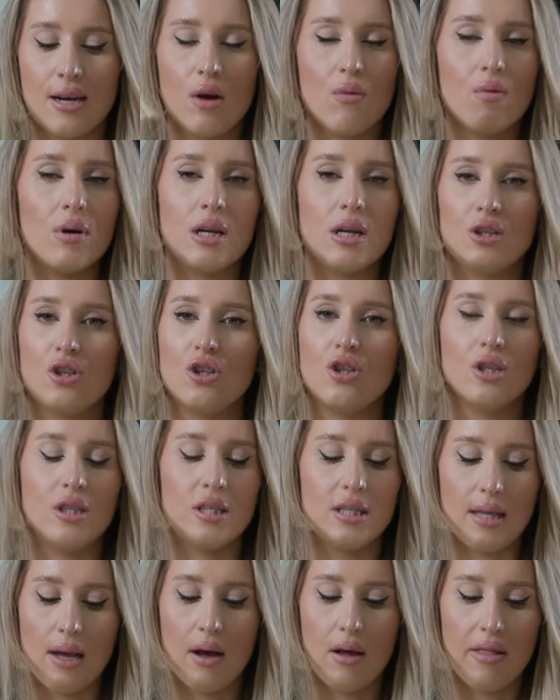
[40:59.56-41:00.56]
don't want it to
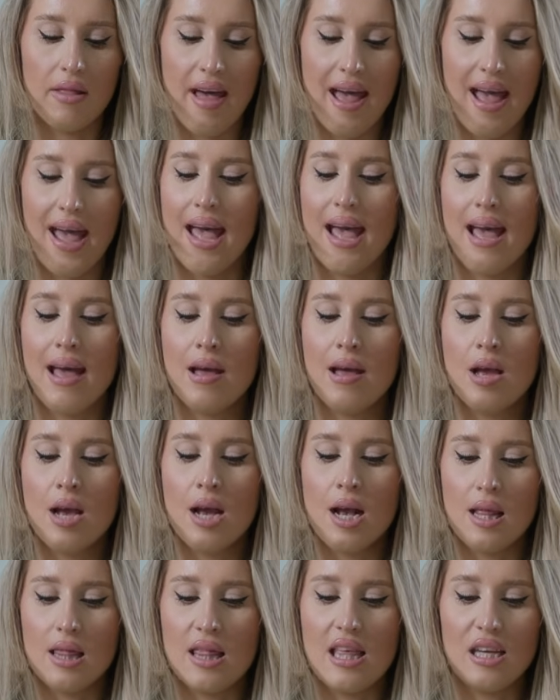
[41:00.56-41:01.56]
just sit on the hair.
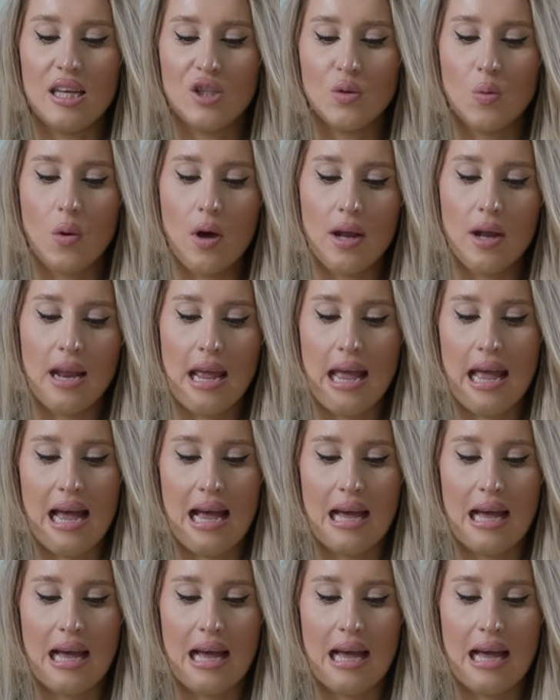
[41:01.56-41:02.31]
This one, it